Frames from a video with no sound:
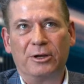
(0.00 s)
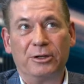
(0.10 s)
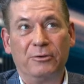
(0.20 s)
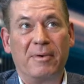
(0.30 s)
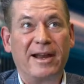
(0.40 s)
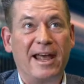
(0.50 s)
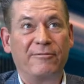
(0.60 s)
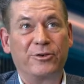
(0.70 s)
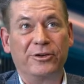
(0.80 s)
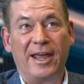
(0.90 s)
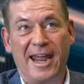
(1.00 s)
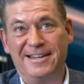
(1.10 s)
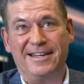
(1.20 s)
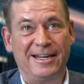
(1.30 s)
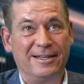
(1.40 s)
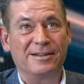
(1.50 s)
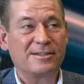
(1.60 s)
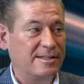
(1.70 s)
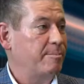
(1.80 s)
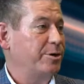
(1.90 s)
you might have 18
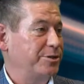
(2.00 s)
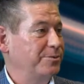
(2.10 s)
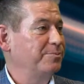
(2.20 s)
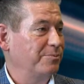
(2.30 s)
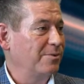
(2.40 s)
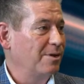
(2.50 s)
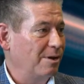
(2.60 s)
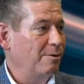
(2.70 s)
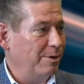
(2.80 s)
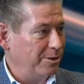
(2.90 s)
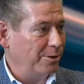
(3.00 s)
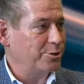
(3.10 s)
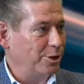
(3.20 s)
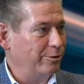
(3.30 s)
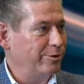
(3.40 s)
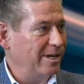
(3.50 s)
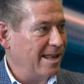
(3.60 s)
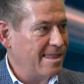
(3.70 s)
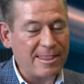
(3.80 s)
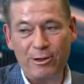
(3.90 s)
summers with those children,
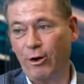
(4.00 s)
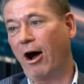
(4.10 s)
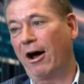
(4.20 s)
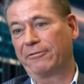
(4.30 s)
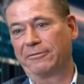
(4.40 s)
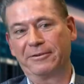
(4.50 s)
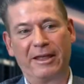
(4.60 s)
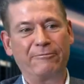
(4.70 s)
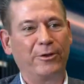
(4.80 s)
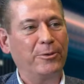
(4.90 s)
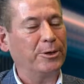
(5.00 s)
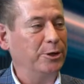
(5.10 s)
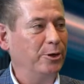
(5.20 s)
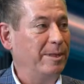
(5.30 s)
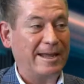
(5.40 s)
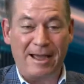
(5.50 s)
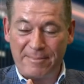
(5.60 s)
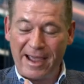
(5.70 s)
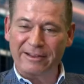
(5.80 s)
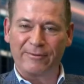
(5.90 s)
and then they're off. They've flown the coop. They come
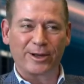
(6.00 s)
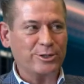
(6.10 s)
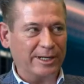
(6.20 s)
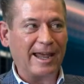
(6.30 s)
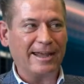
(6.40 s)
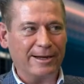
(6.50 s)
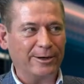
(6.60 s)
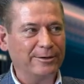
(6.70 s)
back eventually, I hear.